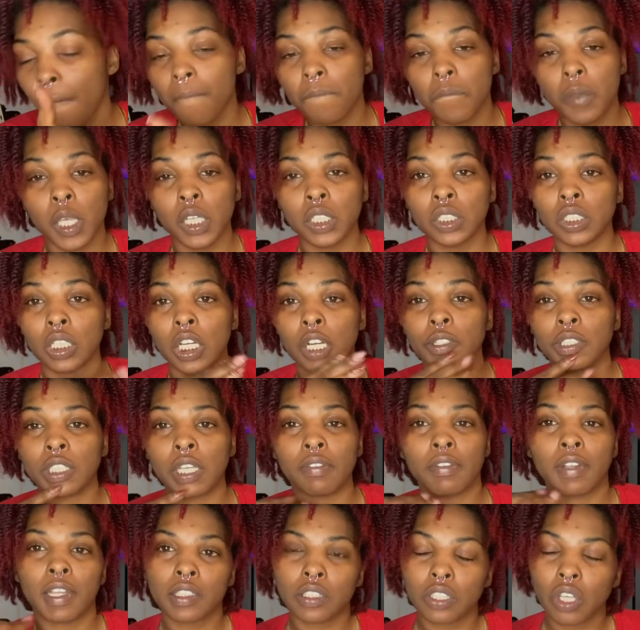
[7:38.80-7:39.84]
Yesterday I was
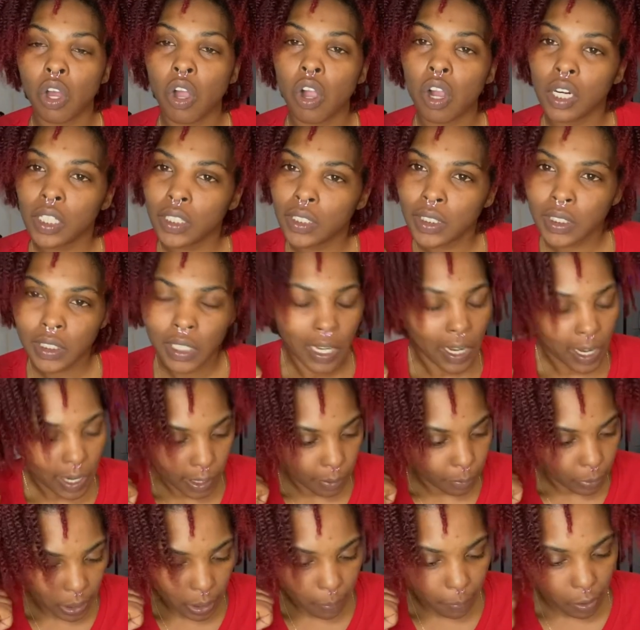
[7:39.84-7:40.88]
having like the hardest time
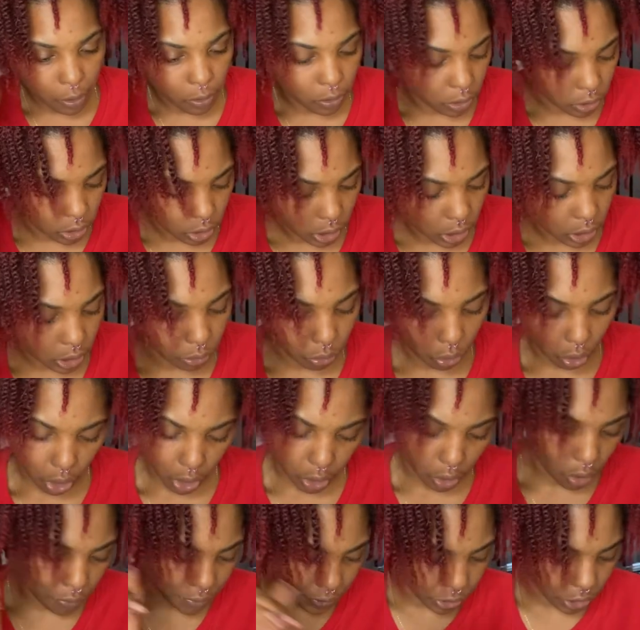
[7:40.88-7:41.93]
getting my oil changed. They're trying
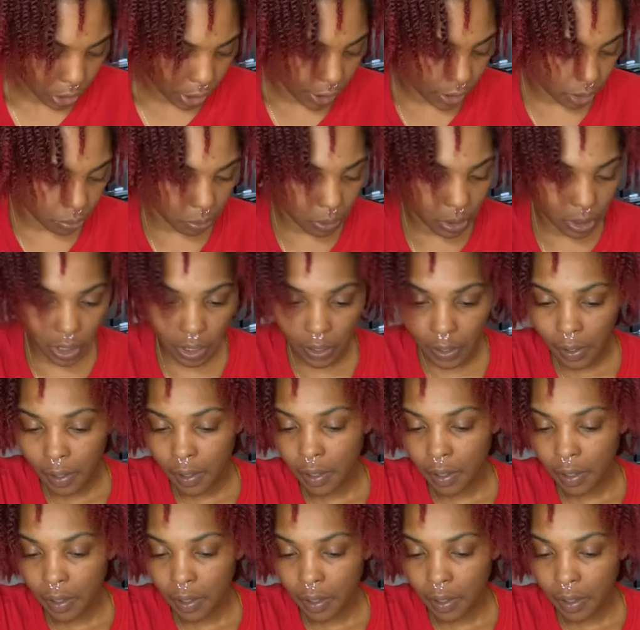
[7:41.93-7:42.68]
to overcharge me.